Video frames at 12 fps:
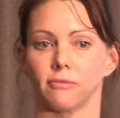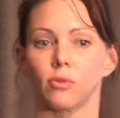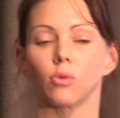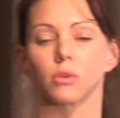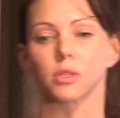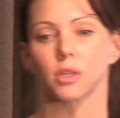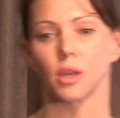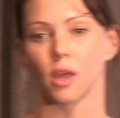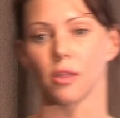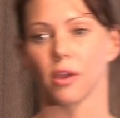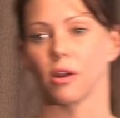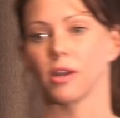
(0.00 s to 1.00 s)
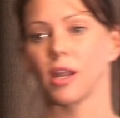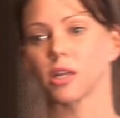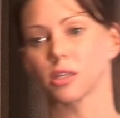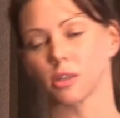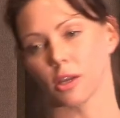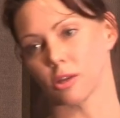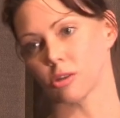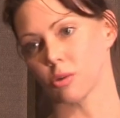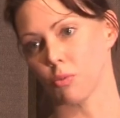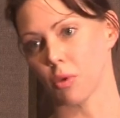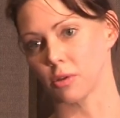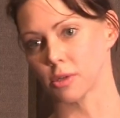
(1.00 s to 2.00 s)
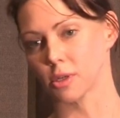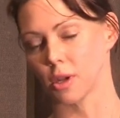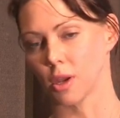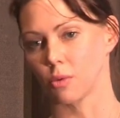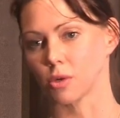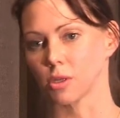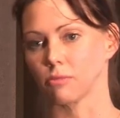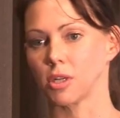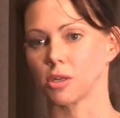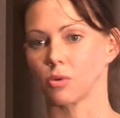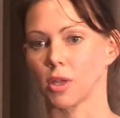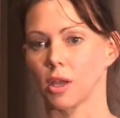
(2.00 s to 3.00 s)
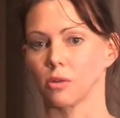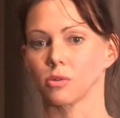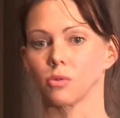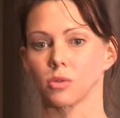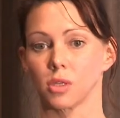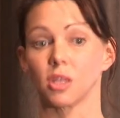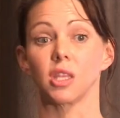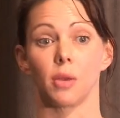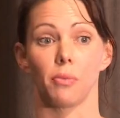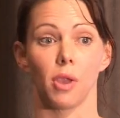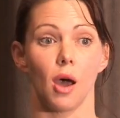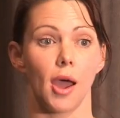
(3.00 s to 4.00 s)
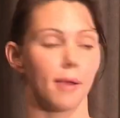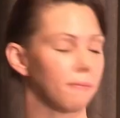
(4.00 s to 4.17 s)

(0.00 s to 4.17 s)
force. There are national instruments which the regional councils then apply.